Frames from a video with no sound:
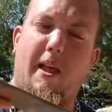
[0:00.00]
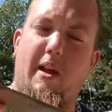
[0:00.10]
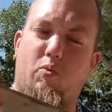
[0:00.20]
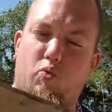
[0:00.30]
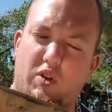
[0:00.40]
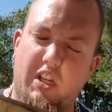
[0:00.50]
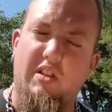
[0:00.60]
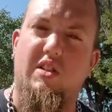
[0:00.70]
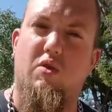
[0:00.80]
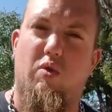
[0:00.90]
it
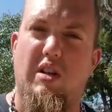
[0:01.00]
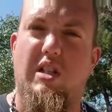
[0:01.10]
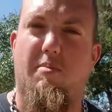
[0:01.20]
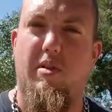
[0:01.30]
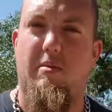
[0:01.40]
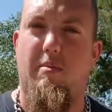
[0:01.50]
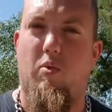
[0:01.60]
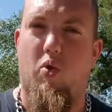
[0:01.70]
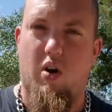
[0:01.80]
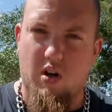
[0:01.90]
tends to rust up a little bit
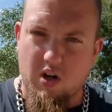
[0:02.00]
more.